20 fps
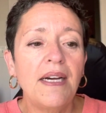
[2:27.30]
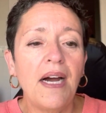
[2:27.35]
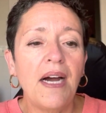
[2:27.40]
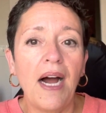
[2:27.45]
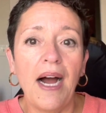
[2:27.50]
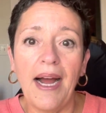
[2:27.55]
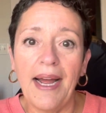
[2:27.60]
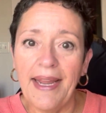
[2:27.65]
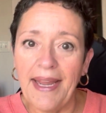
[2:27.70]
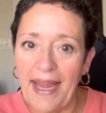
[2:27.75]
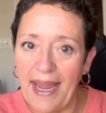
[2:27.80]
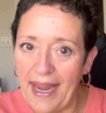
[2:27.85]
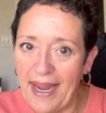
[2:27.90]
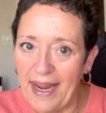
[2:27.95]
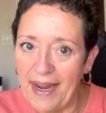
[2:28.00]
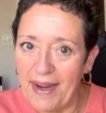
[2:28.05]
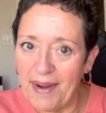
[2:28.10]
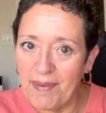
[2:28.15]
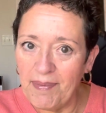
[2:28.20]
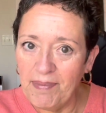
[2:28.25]
I
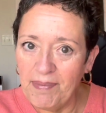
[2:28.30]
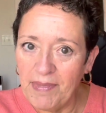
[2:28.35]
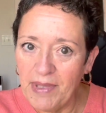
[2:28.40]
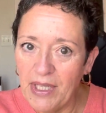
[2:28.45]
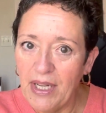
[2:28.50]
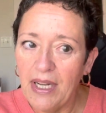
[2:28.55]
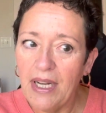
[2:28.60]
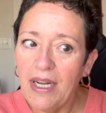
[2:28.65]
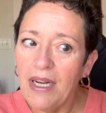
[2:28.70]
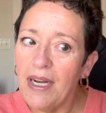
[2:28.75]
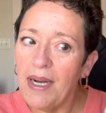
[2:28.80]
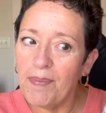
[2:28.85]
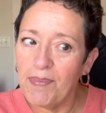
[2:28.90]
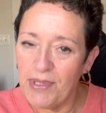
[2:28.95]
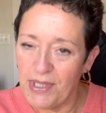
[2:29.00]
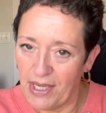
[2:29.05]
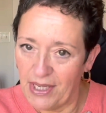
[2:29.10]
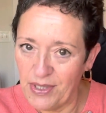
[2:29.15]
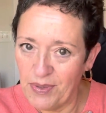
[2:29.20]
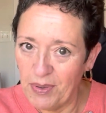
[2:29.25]
am
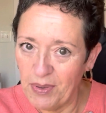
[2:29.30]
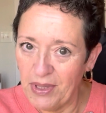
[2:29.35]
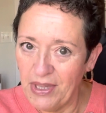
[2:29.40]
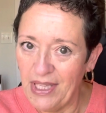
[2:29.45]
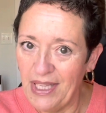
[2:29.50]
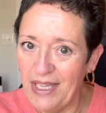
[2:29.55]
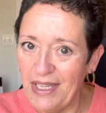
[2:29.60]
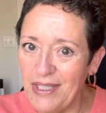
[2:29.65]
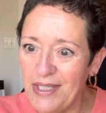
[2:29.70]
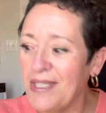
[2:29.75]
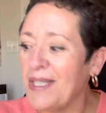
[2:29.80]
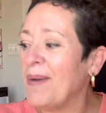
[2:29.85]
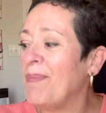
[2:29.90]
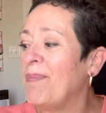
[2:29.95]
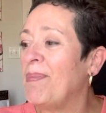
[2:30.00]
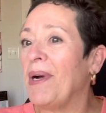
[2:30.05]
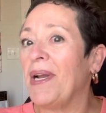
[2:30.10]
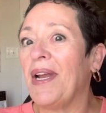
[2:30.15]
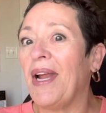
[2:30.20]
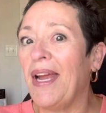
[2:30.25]
obsessed with these,
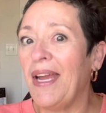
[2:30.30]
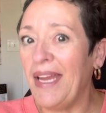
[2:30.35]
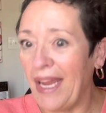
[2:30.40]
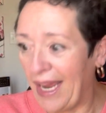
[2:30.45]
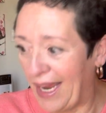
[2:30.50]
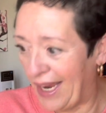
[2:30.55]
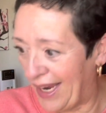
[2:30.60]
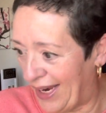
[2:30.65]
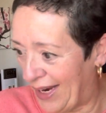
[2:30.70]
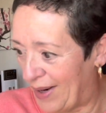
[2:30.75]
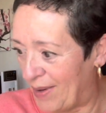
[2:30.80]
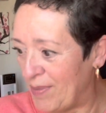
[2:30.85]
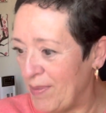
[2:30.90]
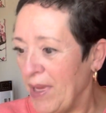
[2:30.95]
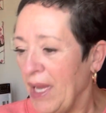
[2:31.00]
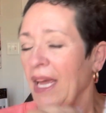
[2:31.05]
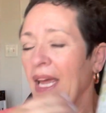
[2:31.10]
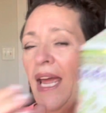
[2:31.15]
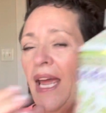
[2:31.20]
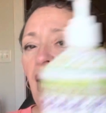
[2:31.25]
but I am.
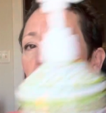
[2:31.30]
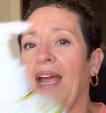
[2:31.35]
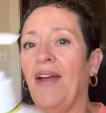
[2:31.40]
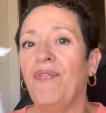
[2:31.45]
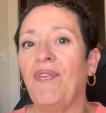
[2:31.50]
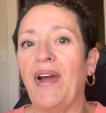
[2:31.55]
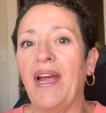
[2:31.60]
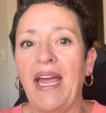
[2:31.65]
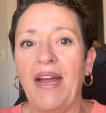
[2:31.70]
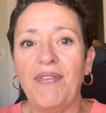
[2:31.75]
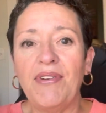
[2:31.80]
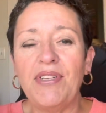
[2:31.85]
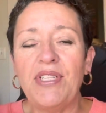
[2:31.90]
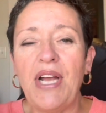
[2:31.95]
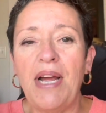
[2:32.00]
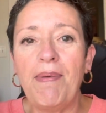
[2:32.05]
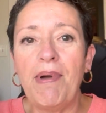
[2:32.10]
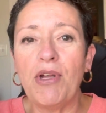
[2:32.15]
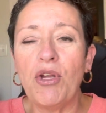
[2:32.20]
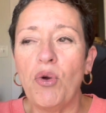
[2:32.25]
Every
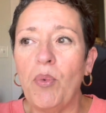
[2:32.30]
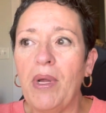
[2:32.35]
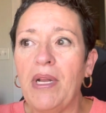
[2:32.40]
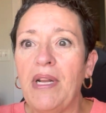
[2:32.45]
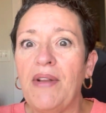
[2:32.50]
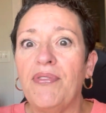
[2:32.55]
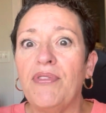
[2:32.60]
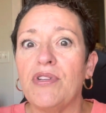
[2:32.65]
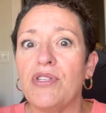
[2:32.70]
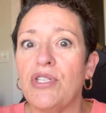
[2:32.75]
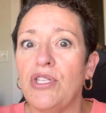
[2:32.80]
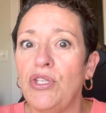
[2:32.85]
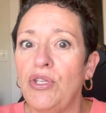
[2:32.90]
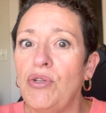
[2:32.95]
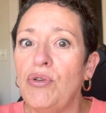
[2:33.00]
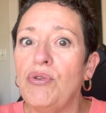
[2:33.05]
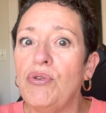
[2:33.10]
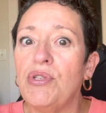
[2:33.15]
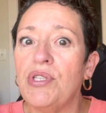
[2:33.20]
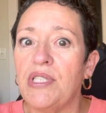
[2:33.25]
time I go in, if there's a
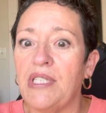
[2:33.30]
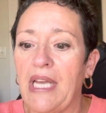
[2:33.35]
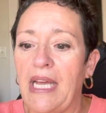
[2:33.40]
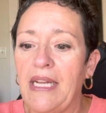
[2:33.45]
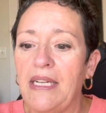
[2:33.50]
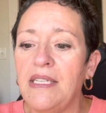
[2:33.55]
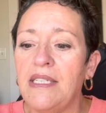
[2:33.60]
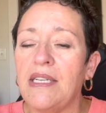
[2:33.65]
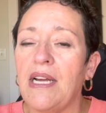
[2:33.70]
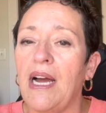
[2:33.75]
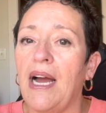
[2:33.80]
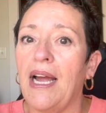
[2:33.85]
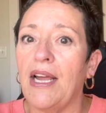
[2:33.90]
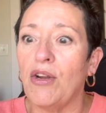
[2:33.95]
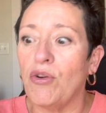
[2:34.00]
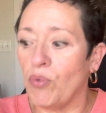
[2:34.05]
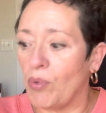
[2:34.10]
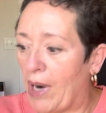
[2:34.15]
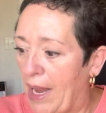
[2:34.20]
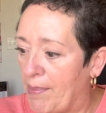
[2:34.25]
new scent, I
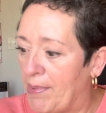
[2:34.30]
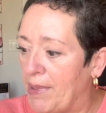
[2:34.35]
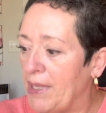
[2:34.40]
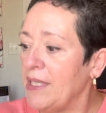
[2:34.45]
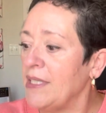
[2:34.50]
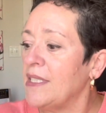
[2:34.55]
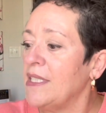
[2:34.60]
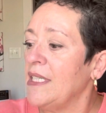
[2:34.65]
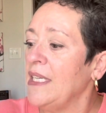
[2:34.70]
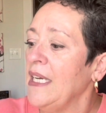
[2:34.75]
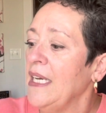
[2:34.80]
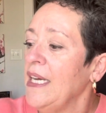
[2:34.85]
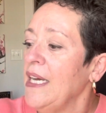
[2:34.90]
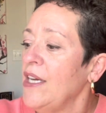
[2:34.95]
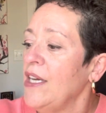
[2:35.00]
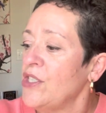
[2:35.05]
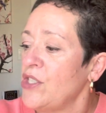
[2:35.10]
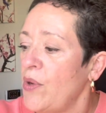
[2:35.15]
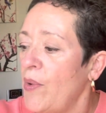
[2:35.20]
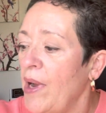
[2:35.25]
grab it.
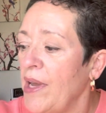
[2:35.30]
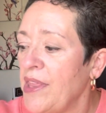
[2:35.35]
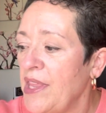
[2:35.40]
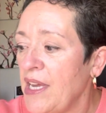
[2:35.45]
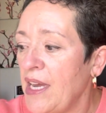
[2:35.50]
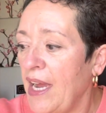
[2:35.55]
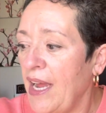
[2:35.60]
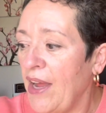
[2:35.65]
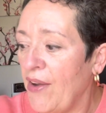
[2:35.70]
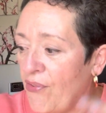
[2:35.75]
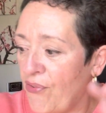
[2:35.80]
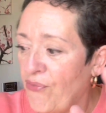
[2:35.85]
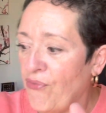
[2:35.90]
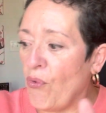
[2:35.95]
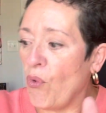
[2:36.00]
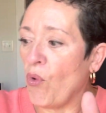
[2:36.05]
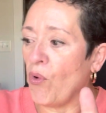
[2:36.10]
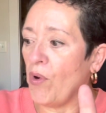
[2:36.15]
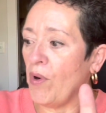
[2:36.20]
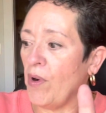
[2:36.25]
So I think I have
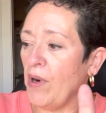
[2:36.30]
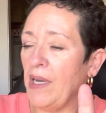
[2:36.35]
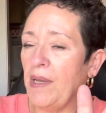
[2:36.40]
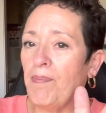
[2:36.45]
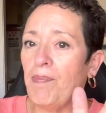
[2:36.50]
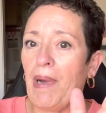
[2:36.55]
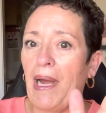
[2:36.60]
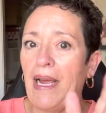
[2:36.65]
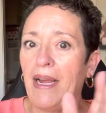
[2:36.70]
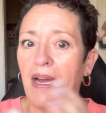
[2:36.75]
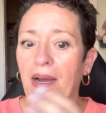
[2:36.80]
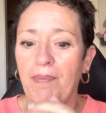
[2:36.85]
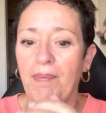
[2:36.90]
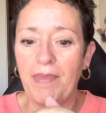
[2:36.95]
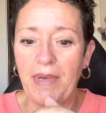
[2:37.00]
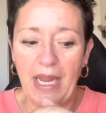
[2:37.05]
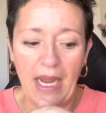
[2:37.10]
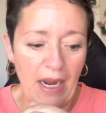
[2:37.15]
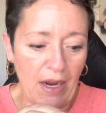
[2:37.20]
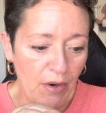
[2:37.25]
4 in backup
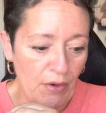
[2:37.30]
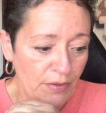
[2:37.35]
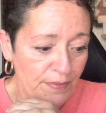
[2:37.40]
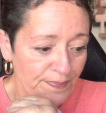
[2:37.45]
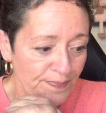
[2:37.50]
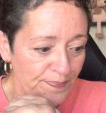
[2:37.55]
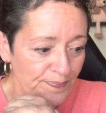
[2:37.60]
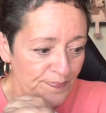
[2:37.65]
now.